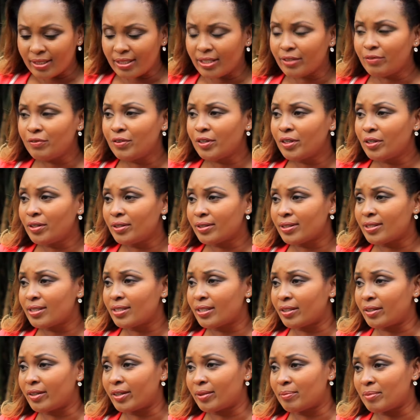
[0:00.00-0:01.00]
difficult
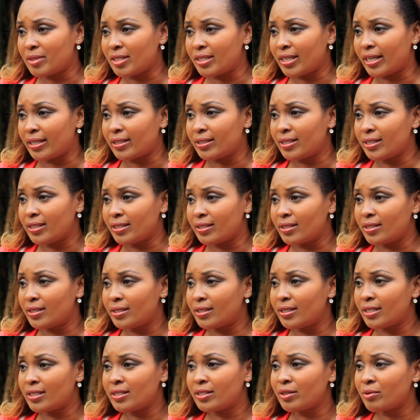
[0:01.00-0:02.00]
circumstances,
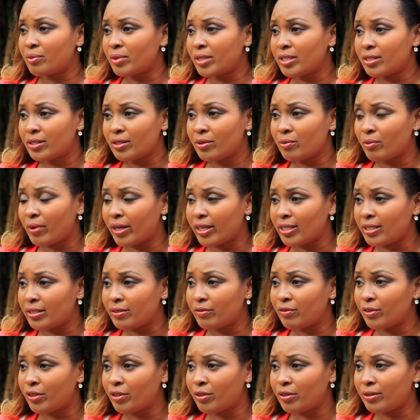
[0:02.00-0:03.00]
there's a reason why
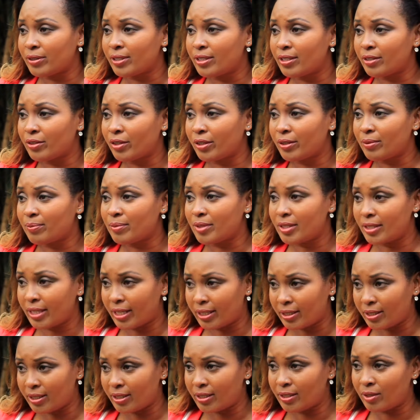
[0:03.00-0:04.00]
difficult
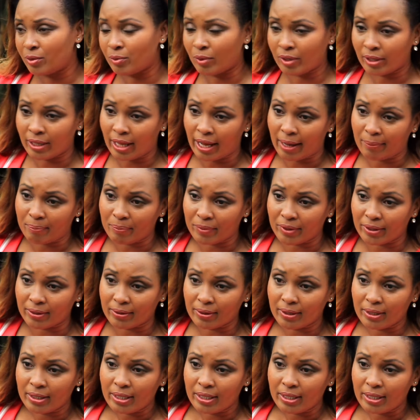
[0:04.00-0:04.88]
circumstances will happen.